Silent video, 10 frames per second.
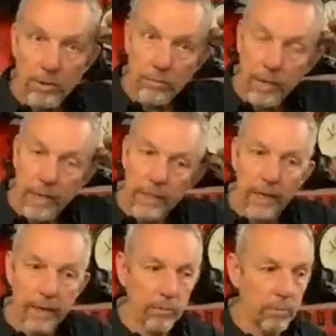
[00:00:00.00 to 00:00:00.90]
the
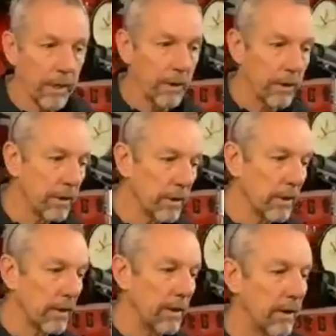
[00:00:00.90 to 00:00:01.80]
radiator better.
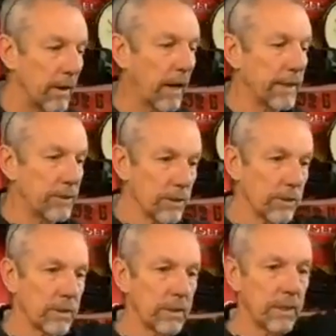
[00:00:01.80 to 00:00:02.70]
I just
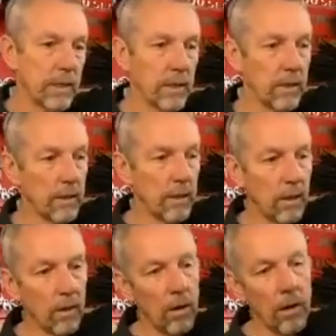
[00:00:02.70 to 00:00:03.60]
did
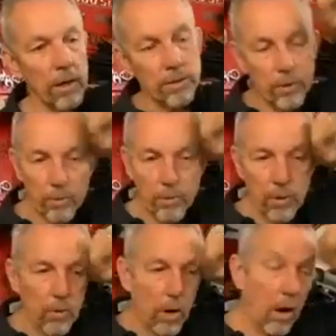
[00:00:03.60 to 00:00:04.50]
on a
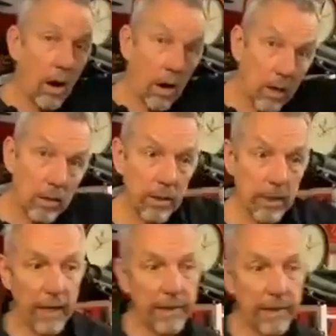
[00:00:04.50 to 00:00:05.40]
Turbo R,
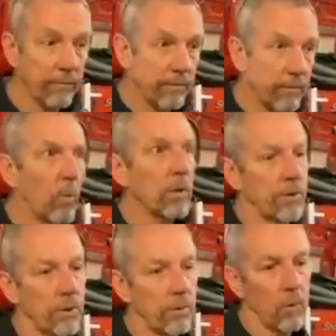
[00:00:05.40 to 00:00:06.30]
94
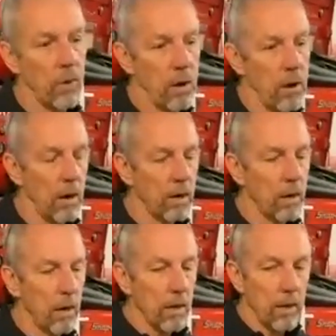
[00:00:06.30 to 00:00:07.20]
Turbo R.
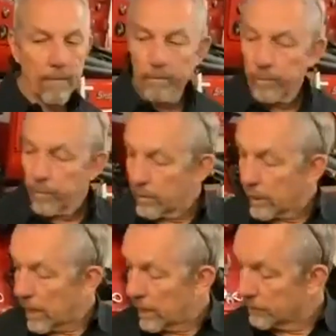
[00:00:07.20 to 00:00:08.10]
The
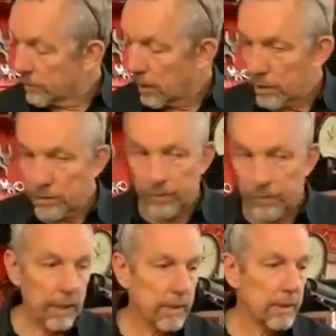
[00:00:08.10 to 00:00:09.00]
guy lives in Las
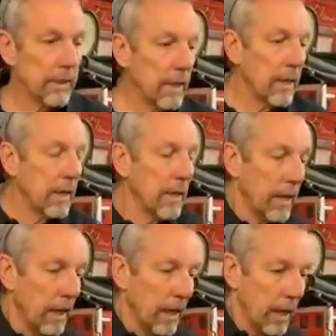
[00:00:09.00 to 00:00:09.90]
Vegas,
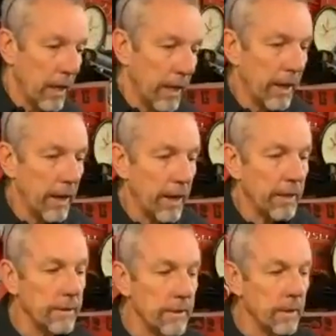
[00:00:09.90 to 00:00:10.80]
and
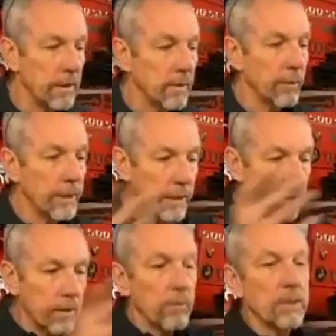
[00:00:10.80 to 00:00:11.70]
we did a
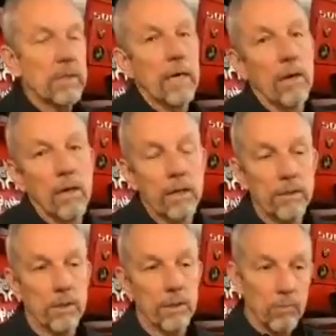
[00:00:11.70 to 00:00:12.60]
thermostat on it because
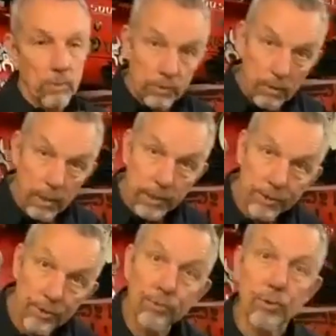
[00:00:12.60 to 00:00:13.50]
the engine was running
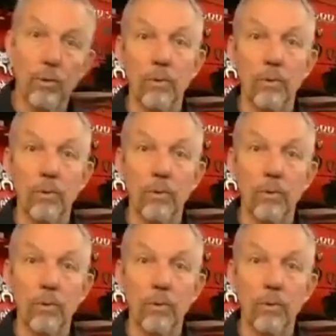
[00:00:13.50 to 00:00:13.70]
too cool.